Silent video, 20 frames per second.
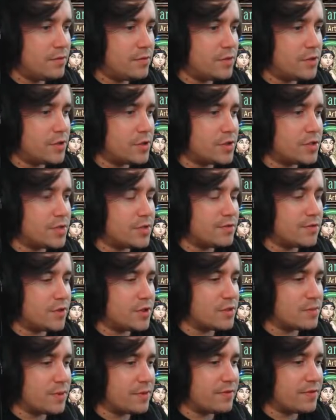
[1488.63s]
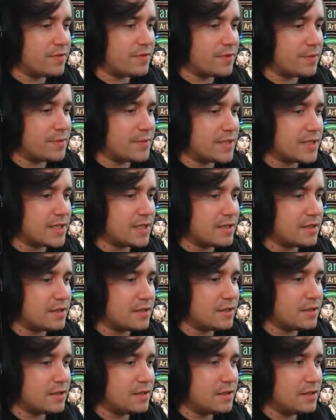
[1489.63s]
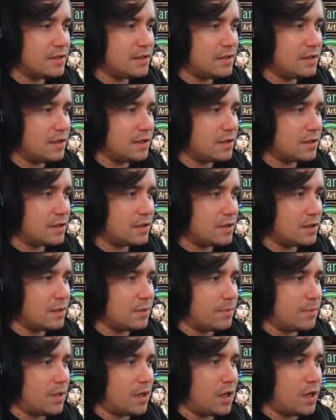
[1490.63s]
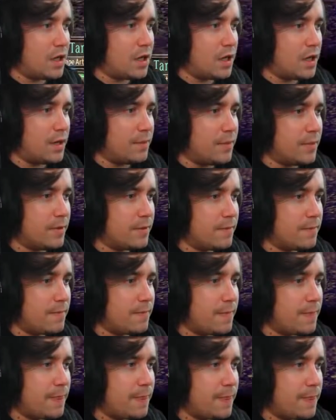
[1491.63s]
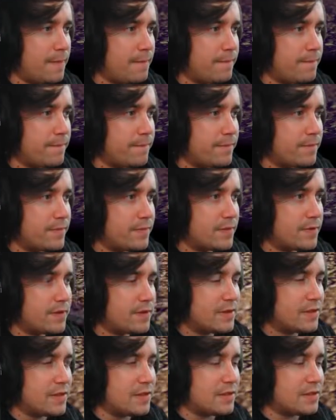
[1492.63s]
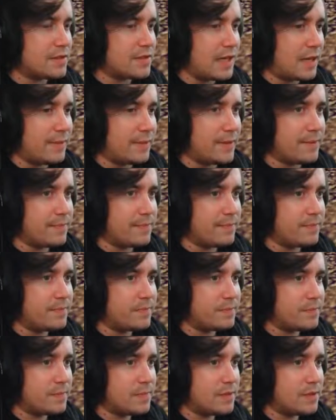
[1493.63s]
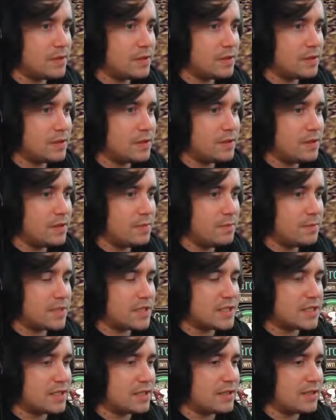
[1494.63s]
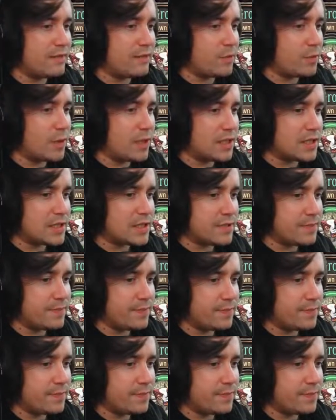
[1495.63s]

Reduces devotion by fifteen percent. The mime. God damn it. Stun never works.